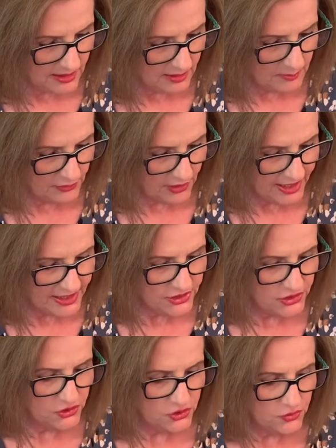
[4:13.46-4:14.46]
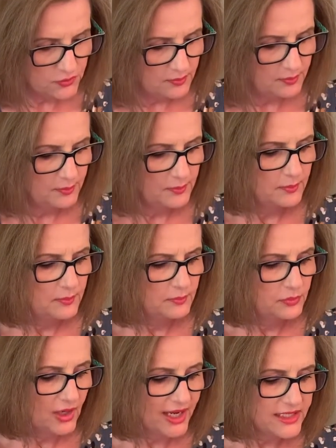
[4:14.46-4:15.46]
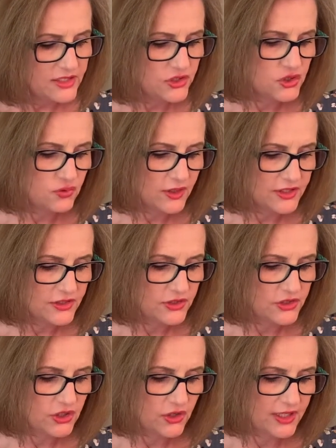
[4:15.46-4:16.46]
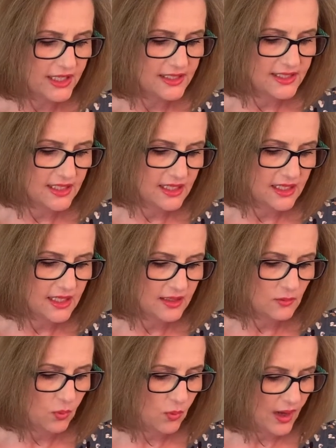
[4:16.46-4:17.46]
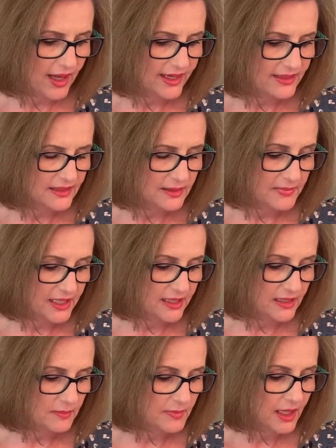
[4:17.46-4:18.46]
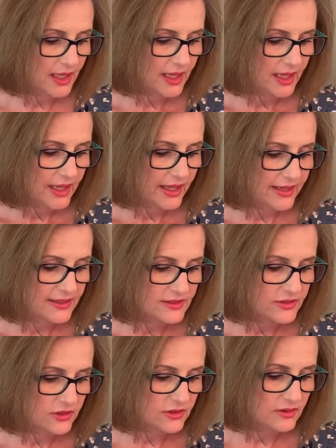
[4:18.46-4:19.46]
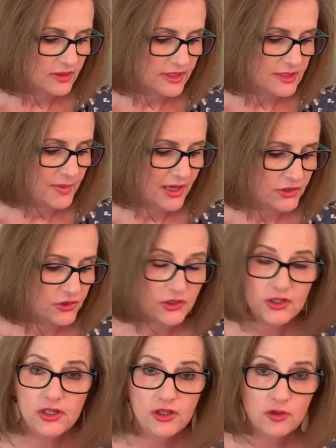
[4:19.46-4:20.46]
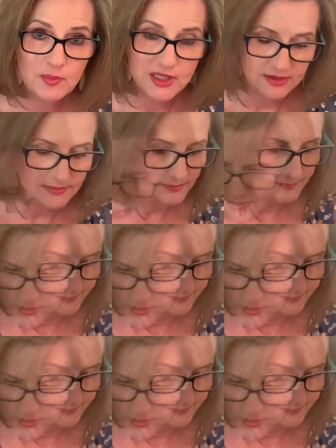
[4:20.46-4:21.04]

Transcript: Bryce Trust the Journey tee in white in a medium, and it's good. It's by Good Human.